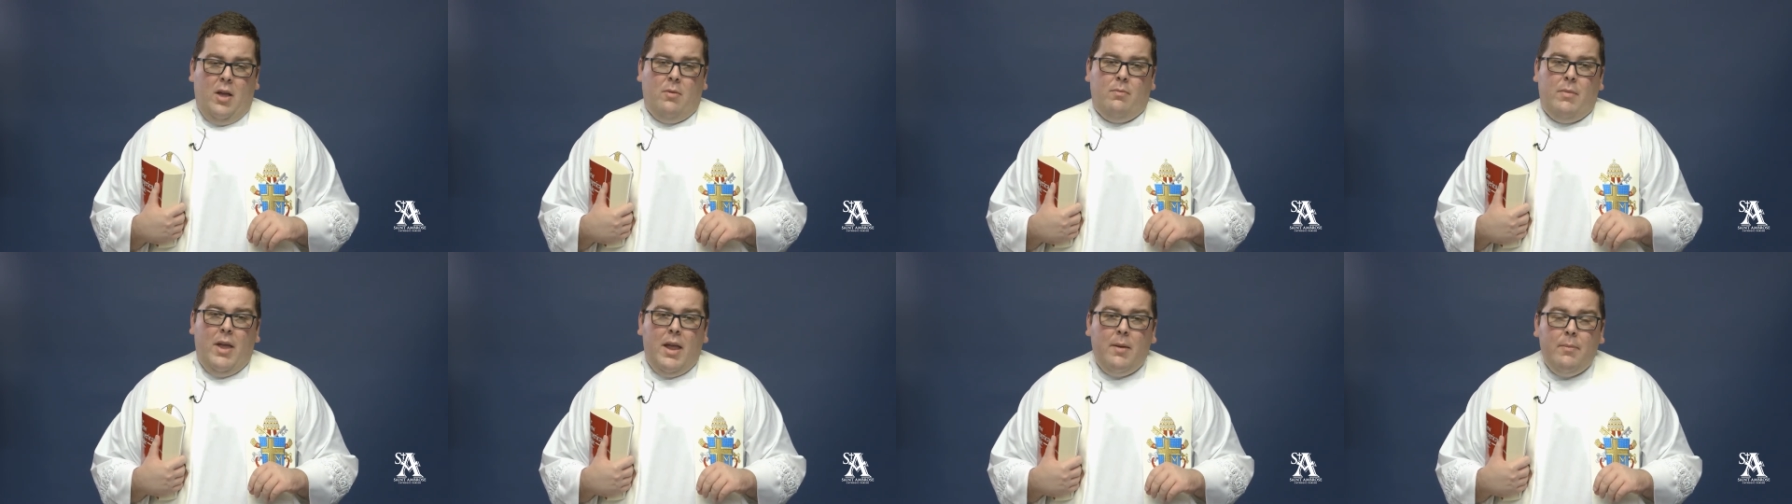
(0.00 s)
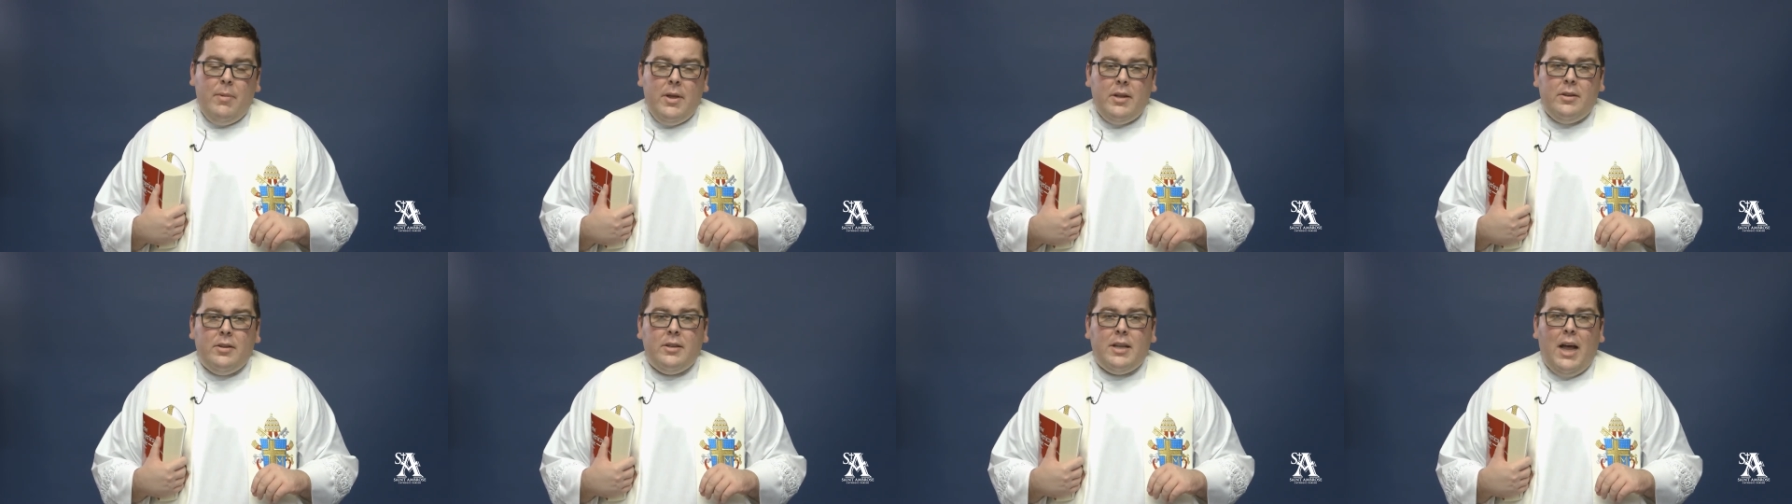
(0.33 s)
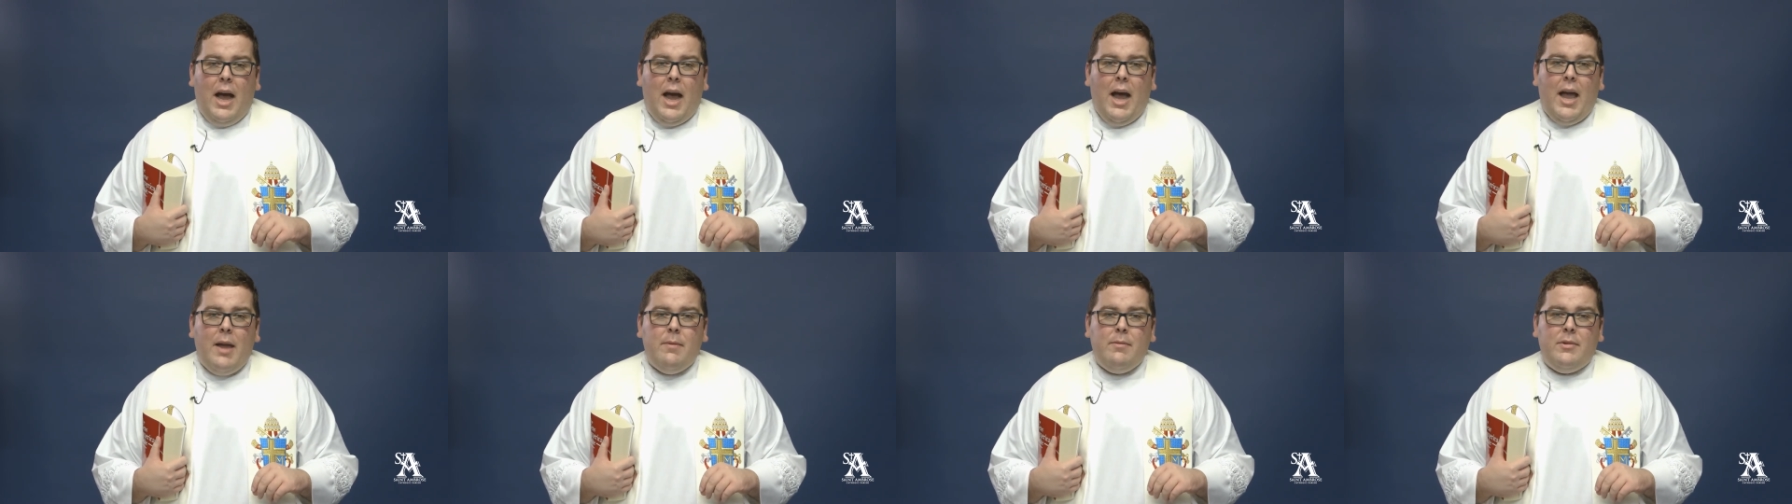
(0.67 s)
Maybe it's
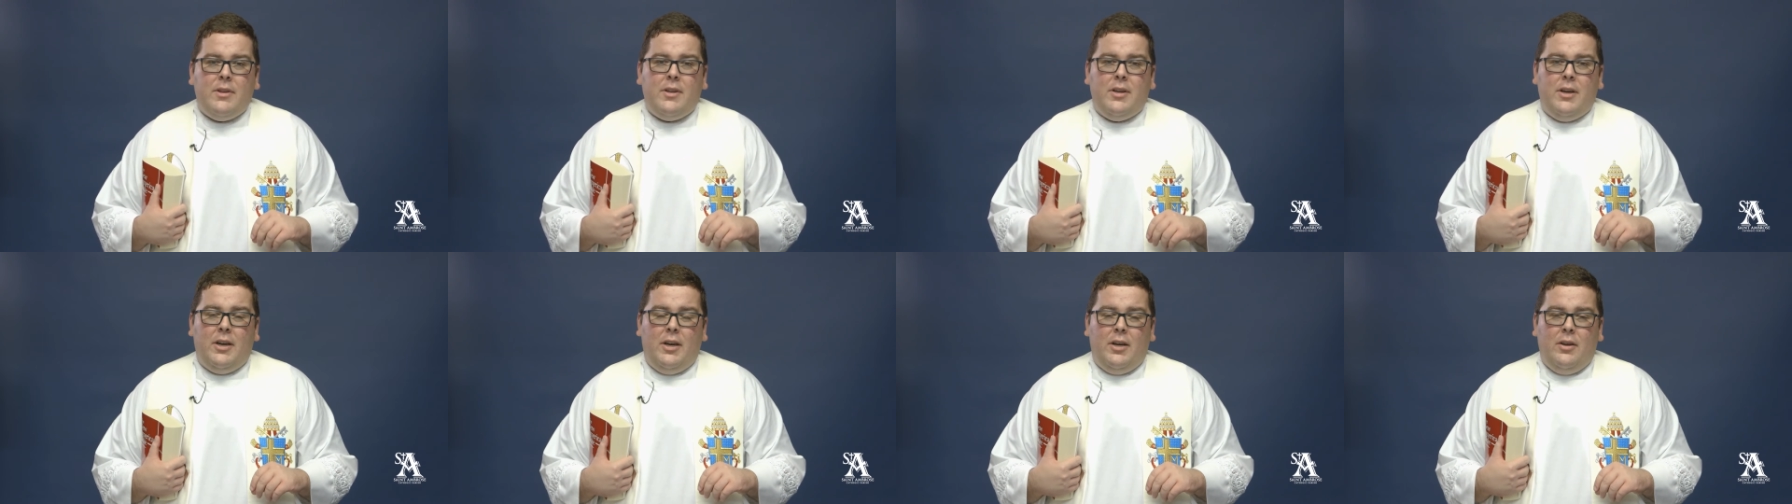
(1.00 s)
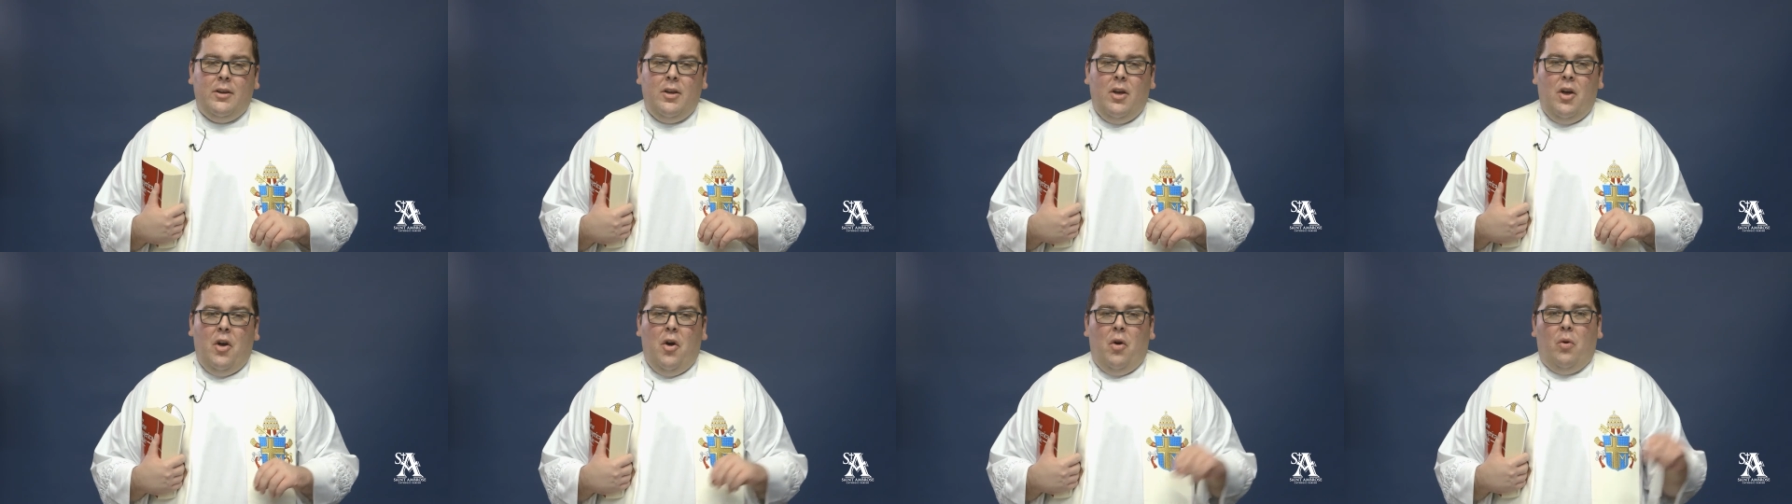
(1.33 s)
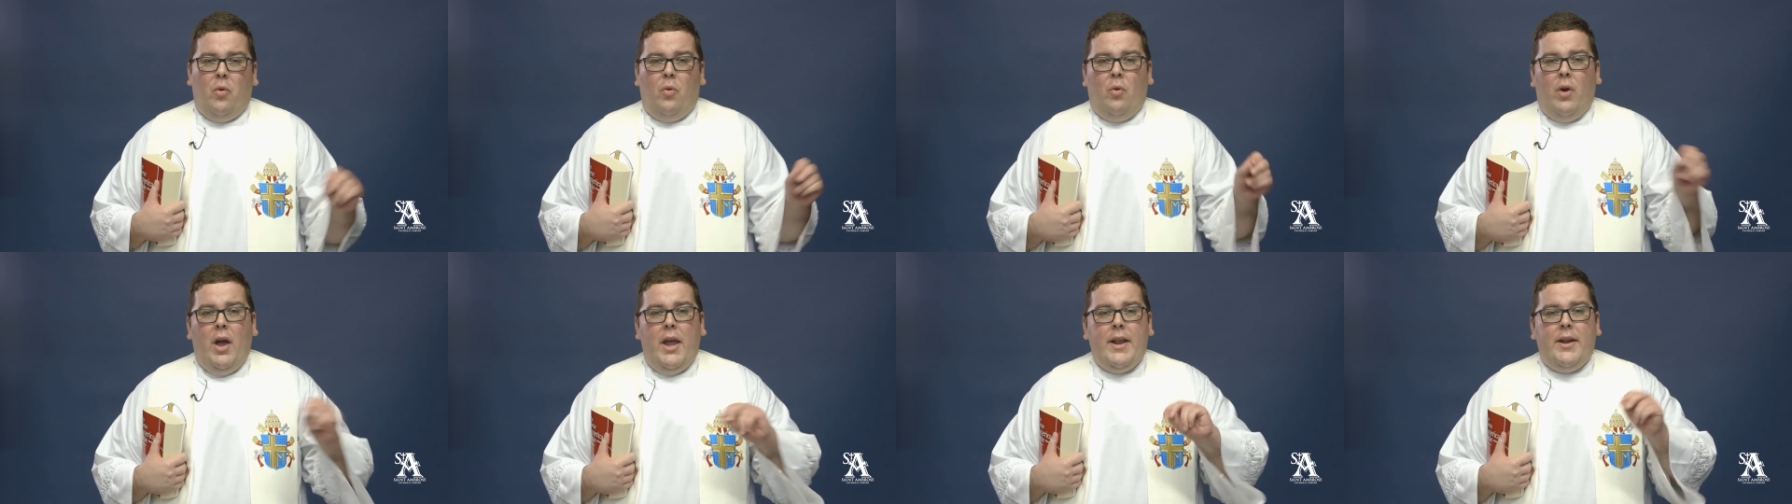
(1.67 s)
time to
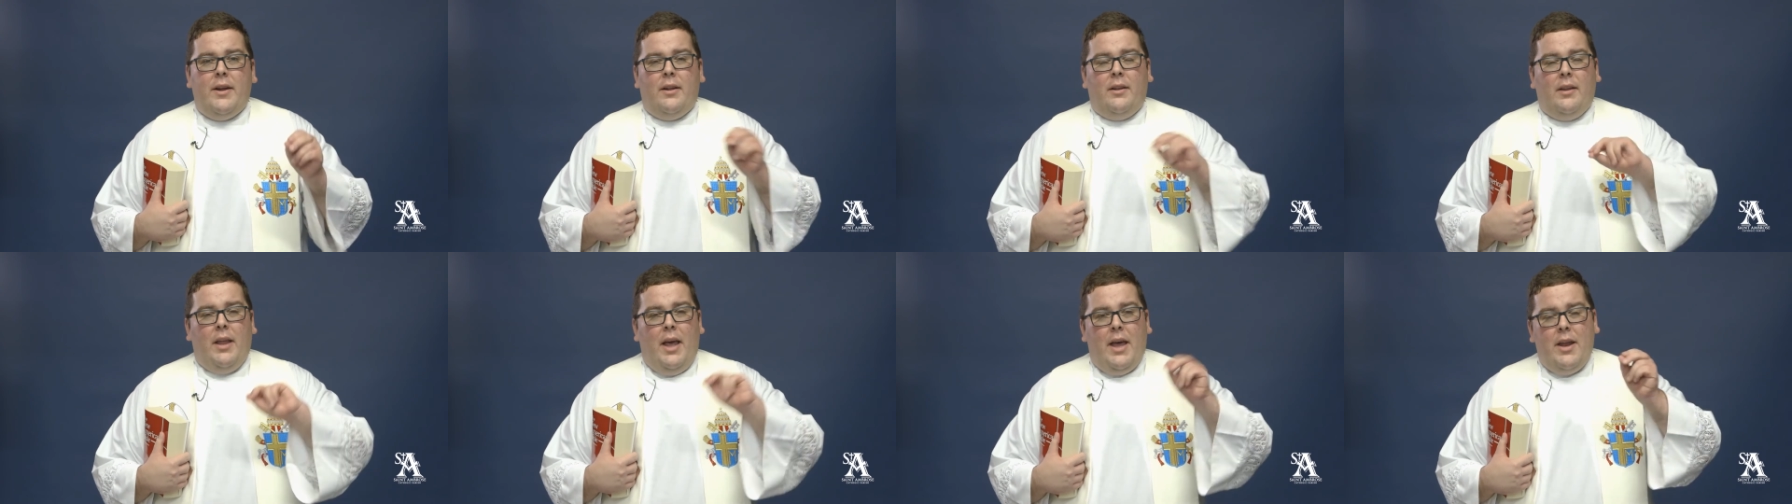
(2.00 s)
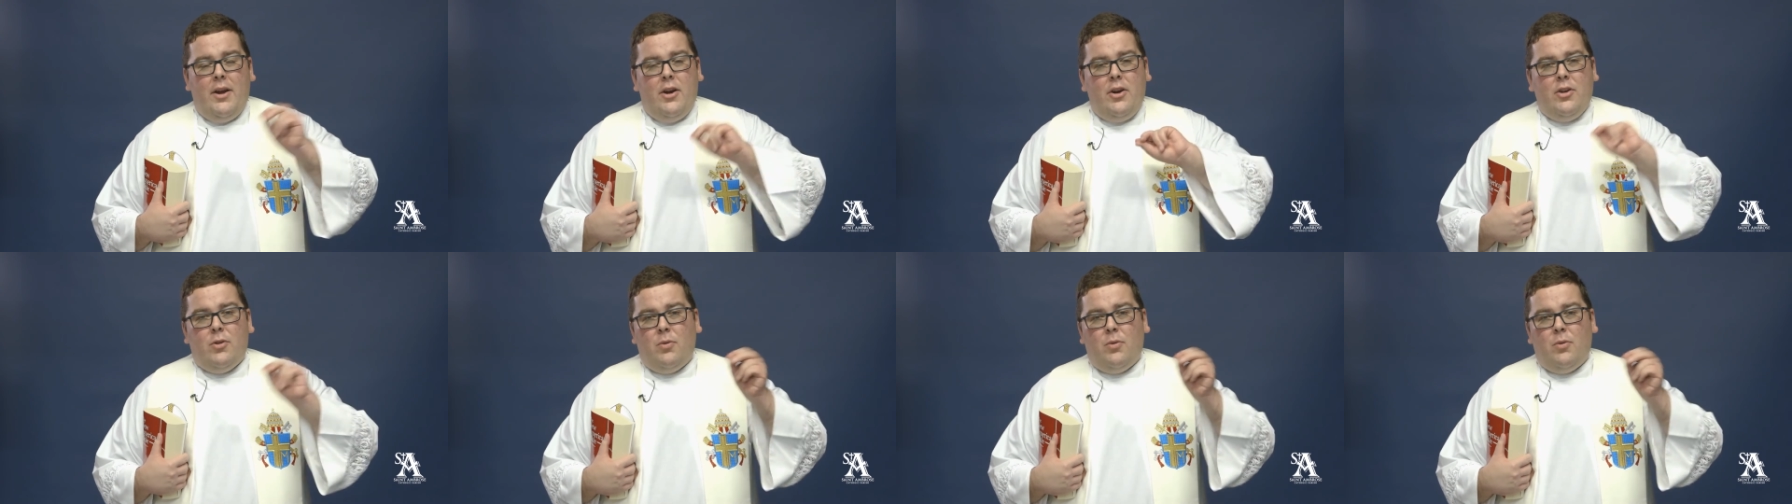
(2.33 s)
write a letter